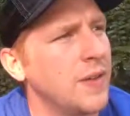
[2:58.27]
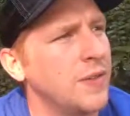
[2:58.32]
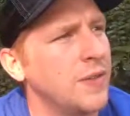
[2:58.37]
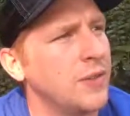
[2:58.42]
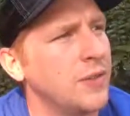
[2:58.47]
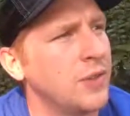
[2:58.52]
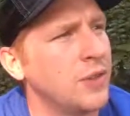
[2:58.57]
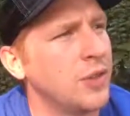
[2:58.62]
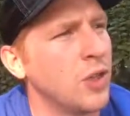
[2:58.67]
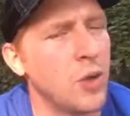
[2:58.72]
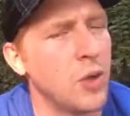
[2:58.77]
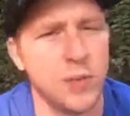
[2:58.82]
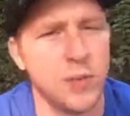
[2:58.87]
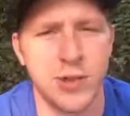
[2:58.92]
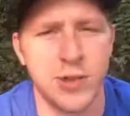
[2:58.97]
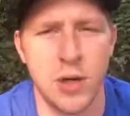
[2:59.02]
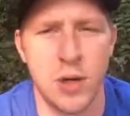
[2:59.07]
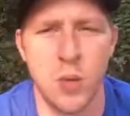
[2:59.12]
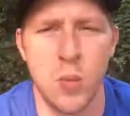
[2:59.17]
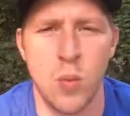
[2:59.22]
so
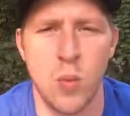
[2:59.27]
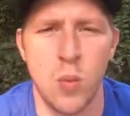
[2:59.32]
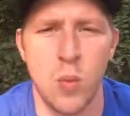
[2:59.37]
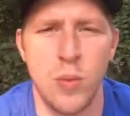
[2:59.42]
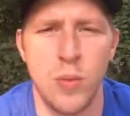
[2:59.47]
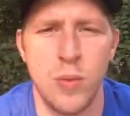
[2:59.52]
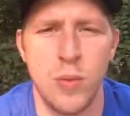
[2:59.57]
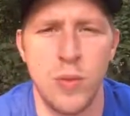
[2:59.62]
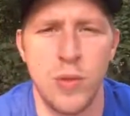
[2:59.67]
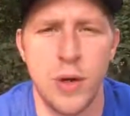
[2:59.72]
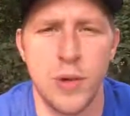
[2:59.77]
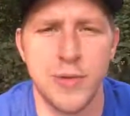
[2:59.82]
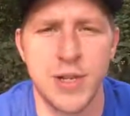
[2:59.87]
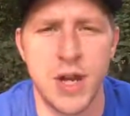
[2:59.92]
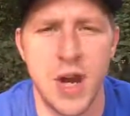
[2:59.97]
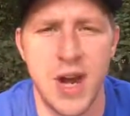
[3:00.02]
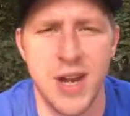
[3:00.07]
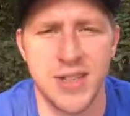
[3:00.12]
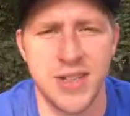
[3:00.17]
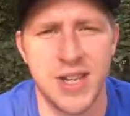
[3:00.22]
those
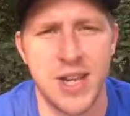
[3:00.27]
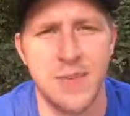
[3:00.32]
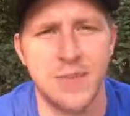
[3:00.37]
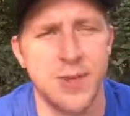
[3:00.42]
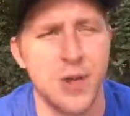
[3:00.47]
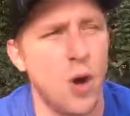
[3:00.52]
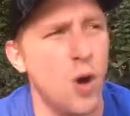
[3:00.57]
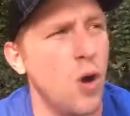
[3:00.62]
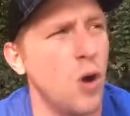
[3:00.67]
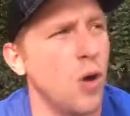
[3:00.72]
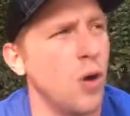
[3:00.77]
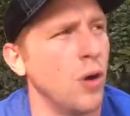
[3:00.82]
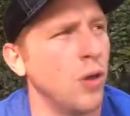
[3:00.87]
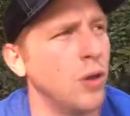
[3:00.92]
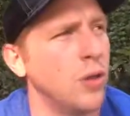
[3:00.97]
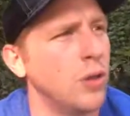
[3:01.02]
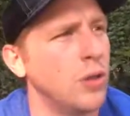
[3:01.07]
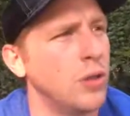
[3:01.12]
concepts are